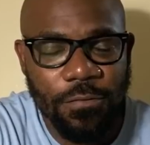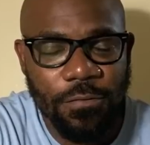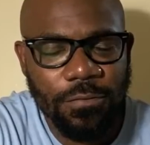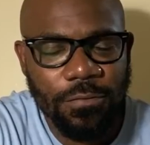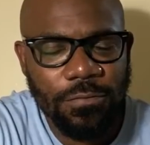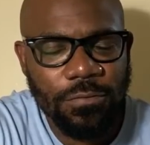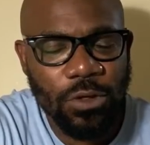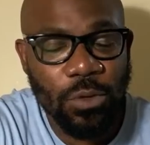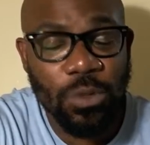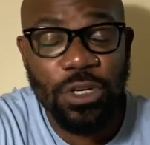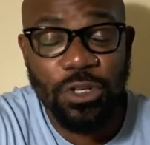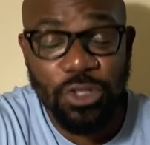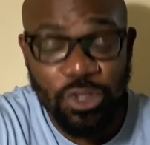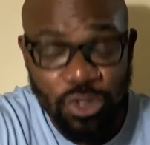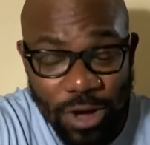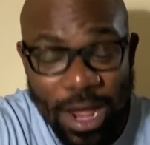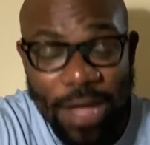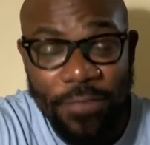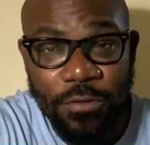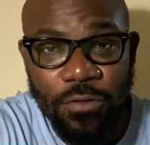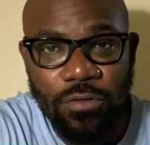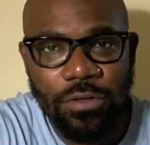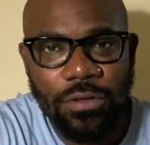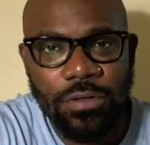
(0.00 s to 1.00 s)
You want to
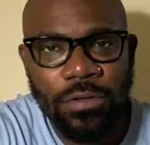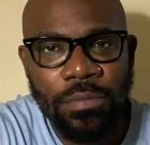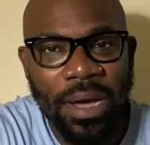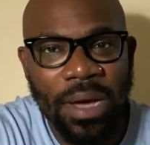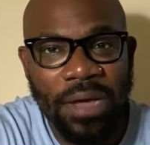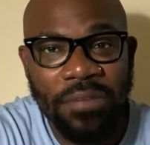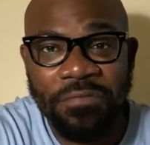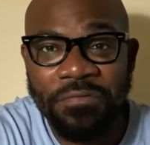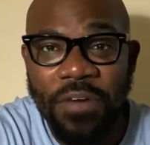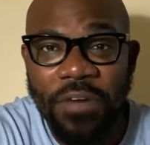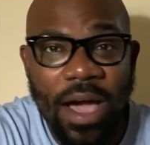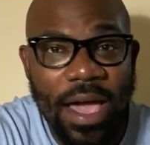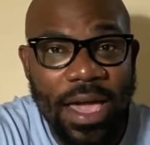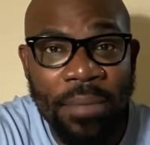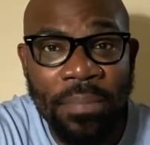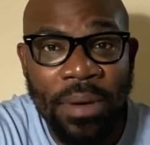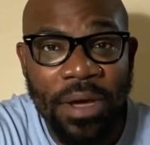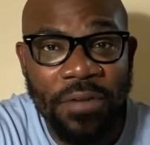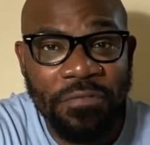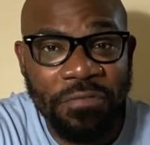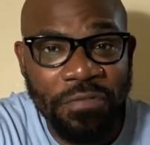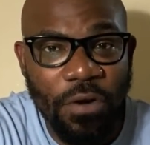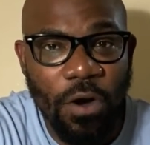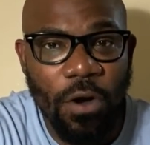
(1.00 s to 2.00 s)
travel by fire,
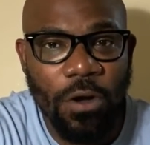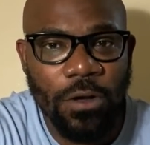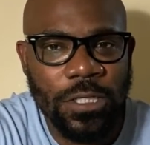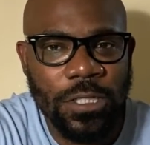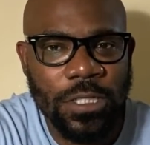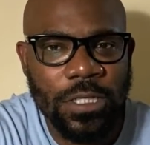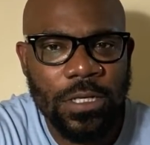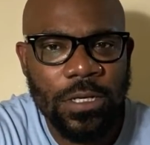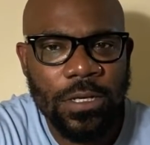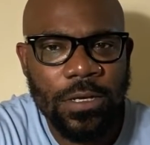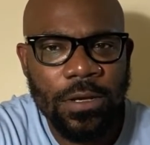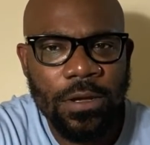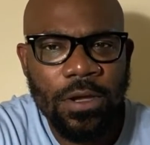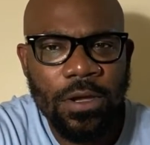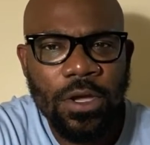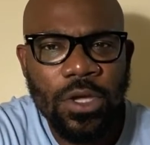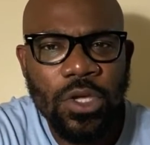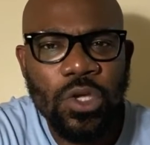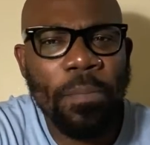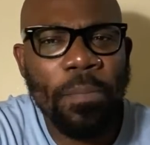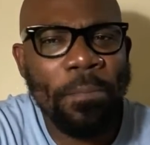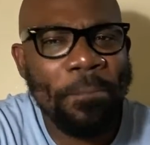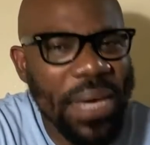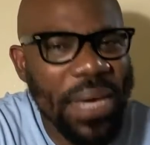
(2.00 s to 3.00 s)
by force.
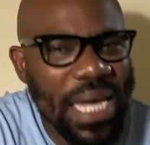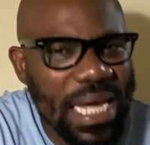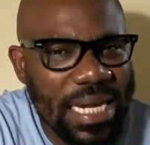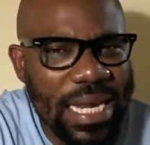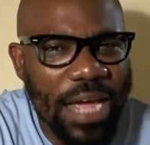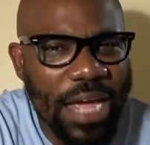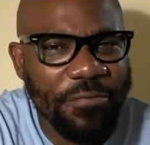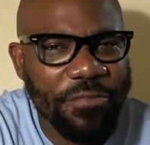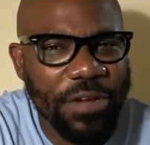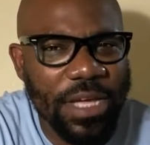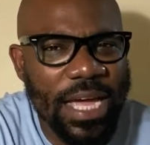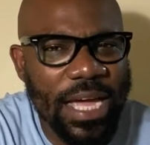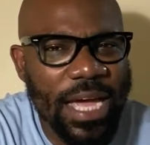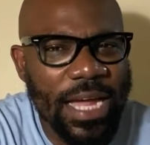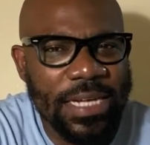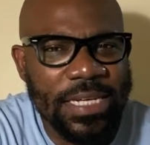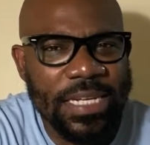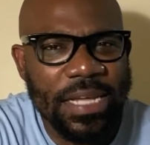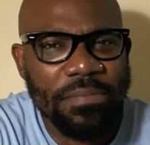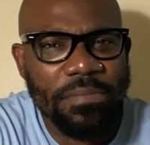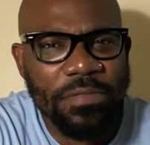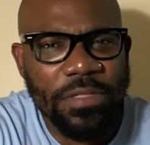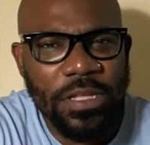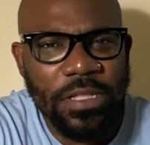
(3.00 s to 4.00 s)
You've been every
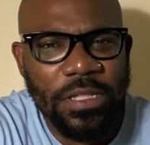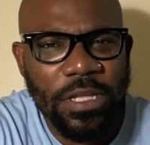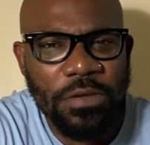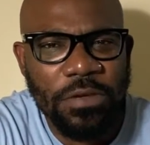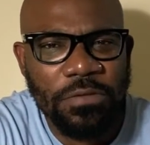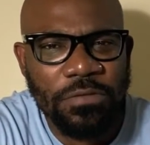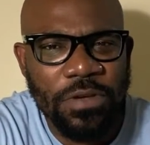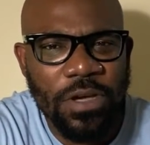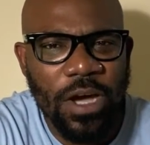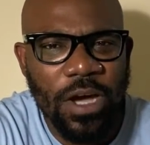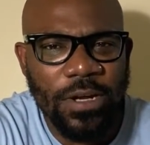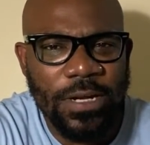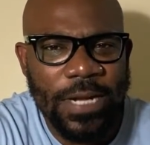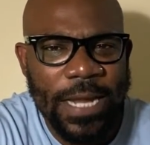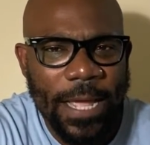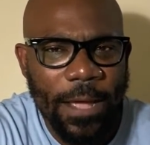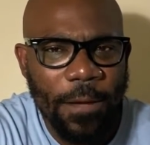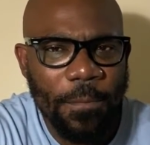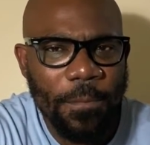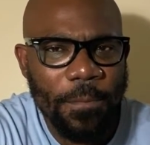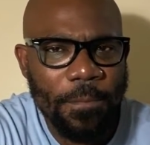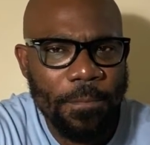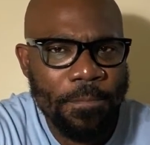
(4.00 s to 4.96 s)
goddamn thing that you've got now.